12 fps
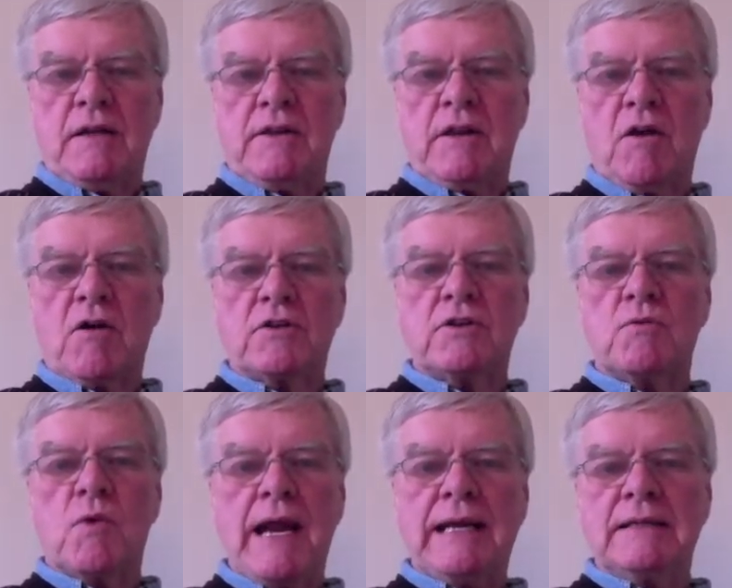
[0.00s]
The longer you
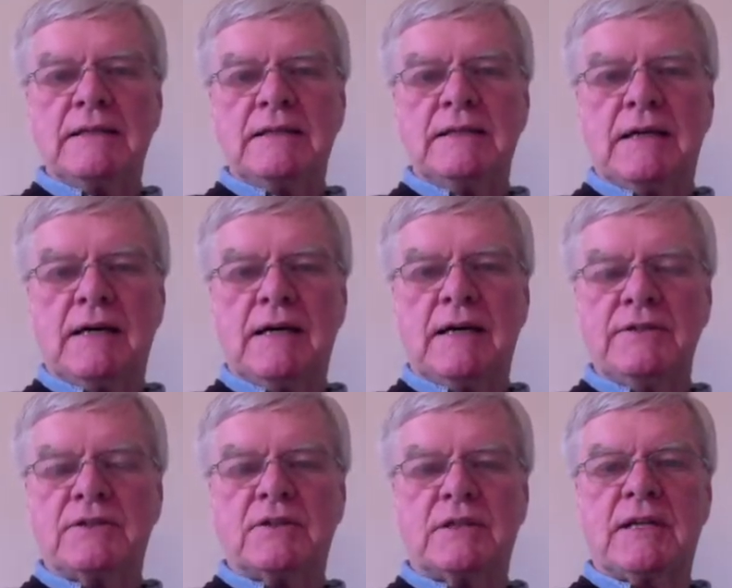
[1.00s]
wait
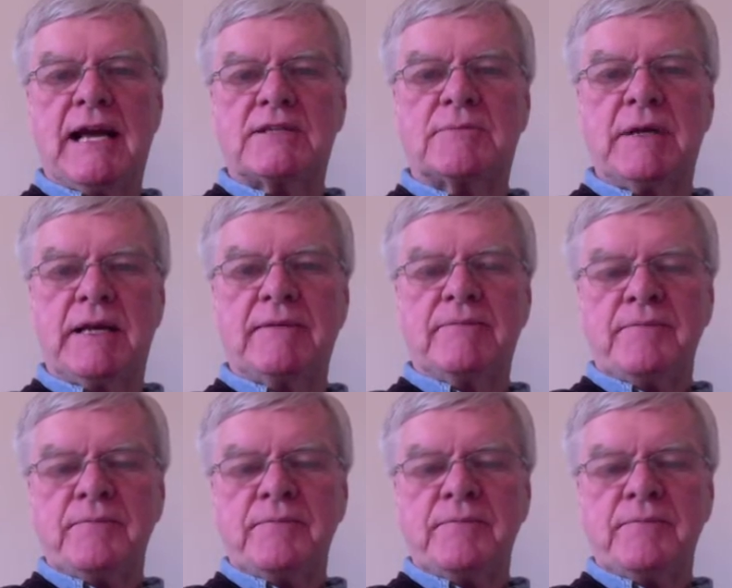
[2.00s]
until the last minute,